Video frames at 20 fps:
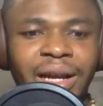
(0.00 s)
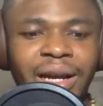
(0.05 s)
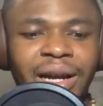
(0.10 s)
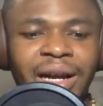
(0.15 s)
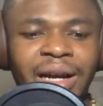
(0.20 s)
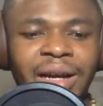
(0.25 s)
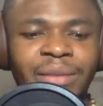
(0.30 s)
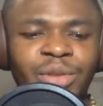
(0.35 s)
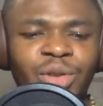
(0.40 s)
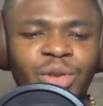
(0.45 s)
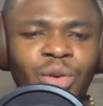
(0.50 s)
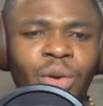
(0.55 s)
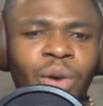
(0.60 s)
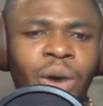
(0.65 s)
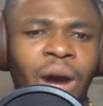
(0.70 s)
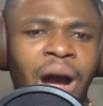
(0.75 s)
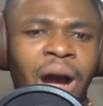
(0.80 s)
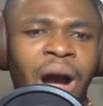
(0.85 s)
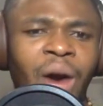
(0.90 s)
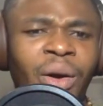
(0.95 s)
and um, so
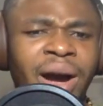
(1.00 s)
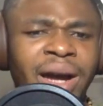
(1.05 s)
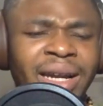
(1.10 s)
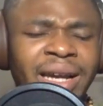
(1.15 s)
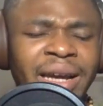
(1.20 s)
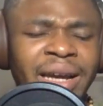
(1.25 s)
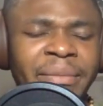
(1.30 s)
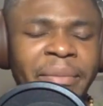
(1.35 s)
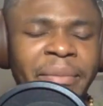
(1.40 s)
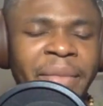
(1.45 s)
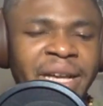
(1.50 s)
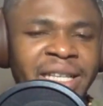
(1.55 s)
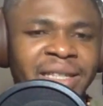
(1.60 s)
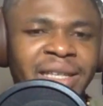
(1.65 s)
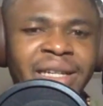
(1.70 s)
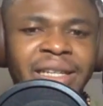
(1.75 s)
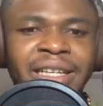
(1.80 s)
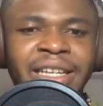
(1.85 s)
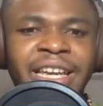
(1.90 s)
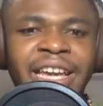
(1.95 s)
how can i
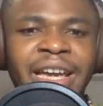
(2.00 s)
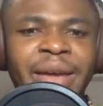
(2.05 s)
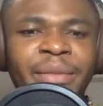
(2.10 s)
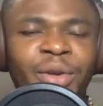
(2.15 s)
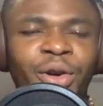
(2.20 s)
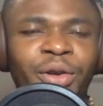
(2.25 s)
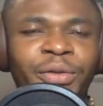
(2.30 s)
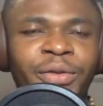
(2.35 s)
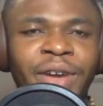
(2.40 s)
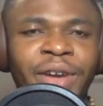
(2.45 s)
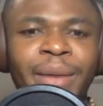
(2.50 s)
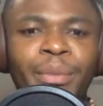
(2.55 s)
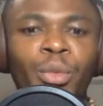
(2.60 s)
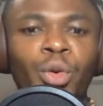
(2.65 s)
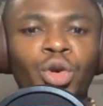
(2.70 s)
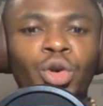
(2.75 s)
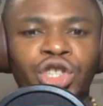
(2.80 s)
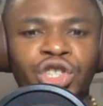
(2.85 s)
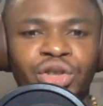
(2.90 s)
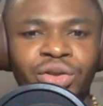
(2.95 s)
master the game of
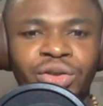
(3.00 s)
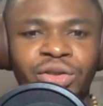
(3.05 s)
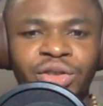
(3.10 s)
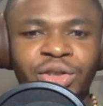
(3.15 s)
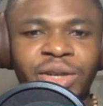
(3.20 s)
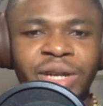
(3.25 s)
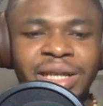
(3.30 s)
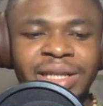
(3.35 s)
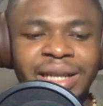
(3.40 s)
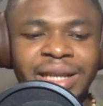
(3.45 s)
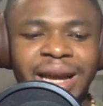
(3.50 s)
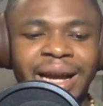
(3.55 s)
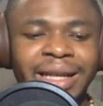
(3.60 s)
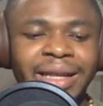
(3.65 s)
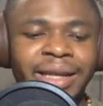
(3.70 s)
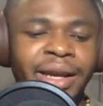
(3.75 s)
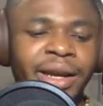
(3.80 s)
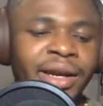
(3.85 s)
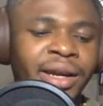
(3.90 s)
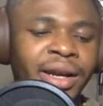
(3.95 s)
emotion so that i can
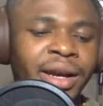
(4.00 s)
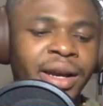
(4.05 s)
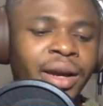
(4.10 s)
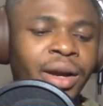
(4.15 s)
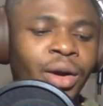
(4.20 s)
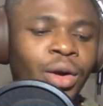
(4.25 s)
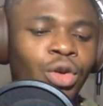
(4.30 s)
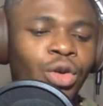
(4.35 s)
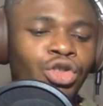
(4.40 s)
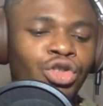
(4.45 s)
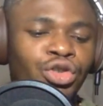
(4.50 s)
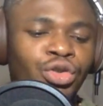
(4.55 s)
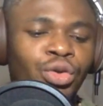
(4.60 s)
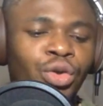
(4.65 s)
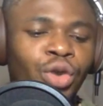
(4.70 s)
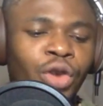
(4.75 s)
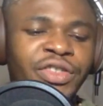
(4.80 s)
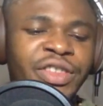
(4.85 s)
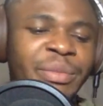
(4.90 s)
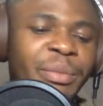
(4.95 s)
take
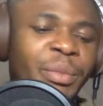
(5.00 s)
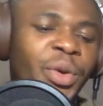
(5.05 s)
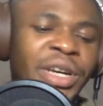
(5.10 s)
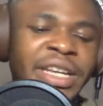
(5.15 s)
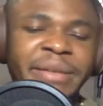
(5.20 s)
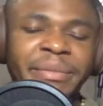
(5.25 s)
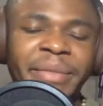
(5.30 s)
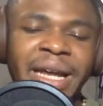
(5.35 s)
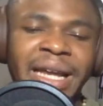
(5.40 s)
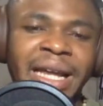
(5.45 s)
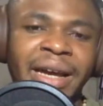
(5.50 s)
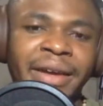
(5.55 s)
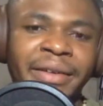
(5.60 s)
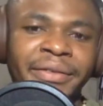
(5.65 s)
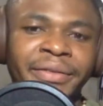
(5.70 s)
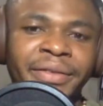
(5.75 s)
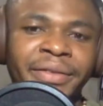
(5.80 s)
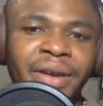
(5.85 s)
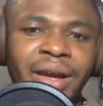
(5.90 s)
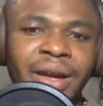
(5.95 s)
control of the money in my
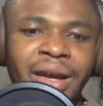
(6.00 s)
life